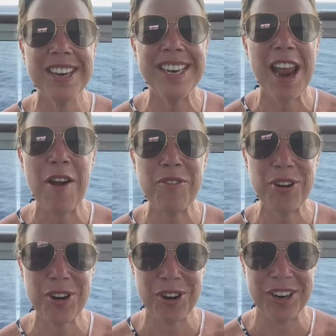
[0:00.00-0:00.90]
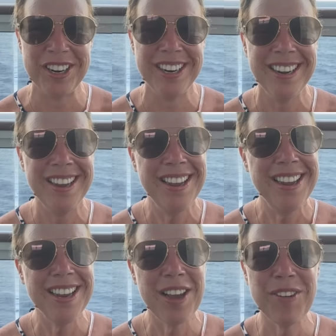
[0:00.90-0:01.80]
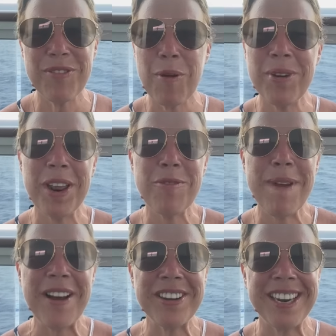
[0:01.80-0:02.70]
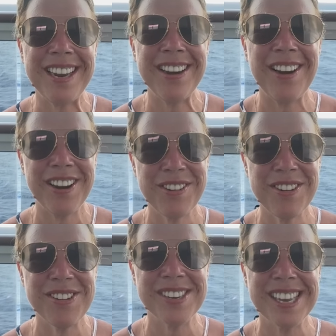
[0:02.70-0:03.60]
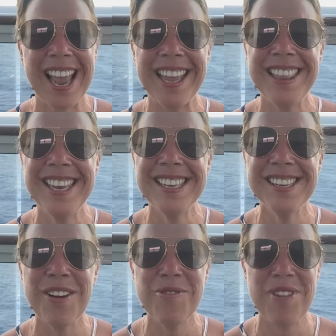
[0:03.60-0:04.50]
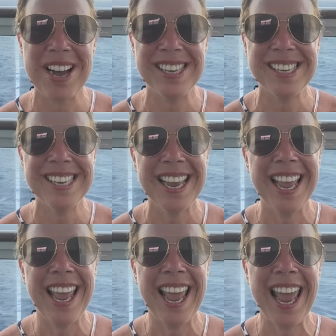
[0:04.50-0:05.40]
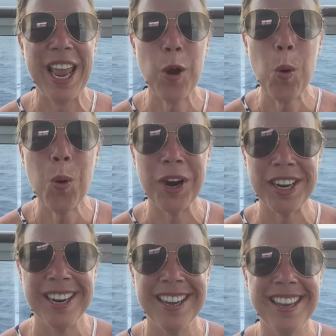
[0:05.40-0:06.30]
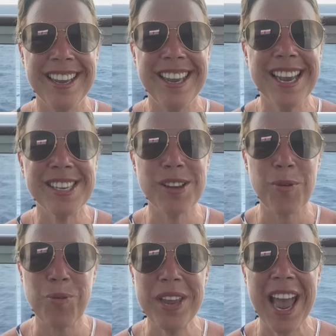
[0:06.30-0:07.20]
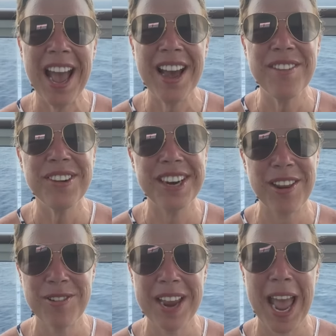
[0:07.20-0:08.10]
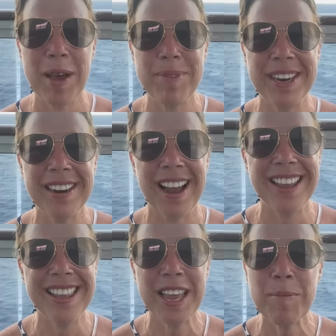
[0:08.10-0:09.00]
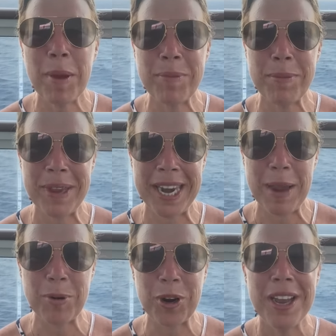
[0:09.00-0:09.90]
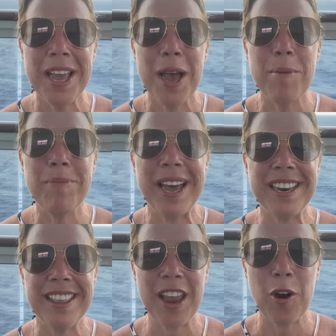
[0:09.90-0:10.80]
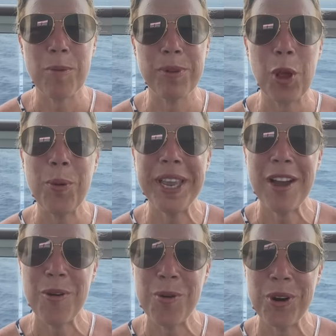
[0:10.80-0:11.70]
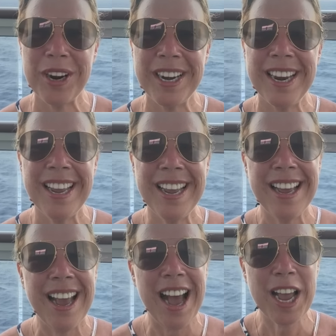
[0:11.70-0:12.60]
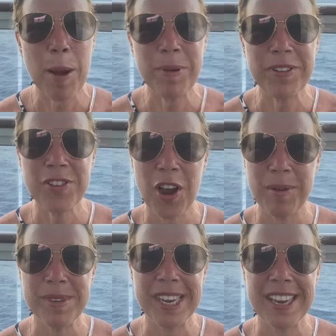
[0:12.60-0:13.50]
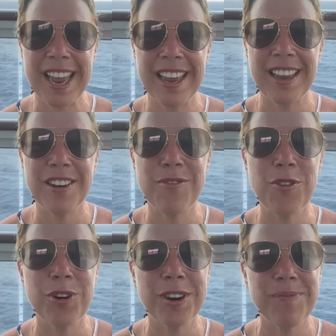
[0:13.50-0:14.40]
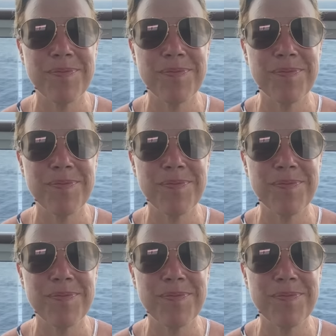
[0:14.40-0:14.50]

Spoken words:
never heard coming from another balcony on a cruise, and this was a horn. Yes, we have another cabin. I think it might be my neighbor, but they are blowing a horn a couple of times a day for